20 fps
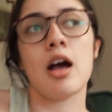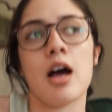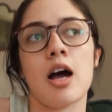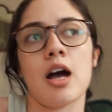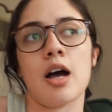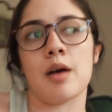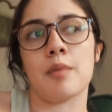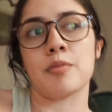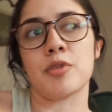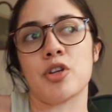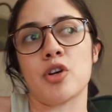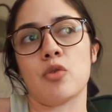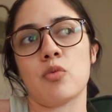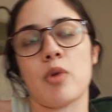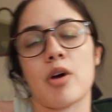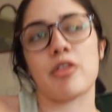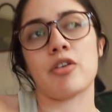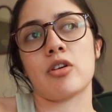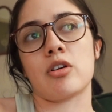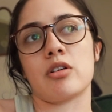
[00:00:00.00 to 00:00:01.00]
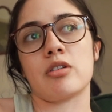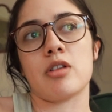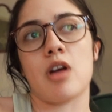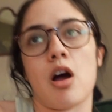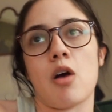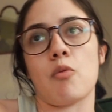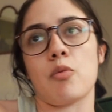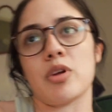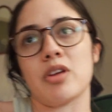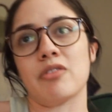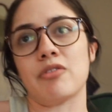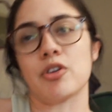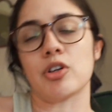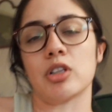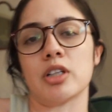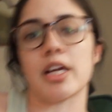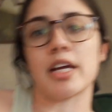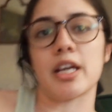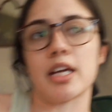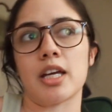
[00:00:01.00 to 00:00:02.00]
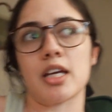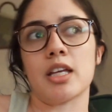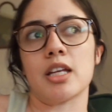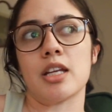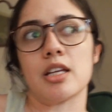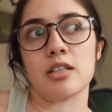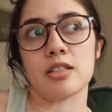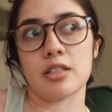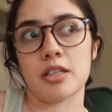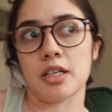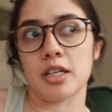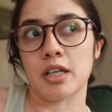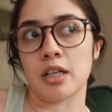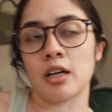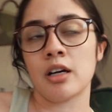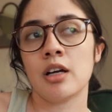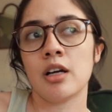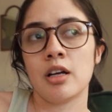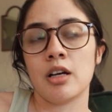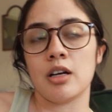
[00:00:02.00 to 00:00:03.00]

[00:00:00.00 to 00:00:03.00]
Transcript: whether or not we feel like it is a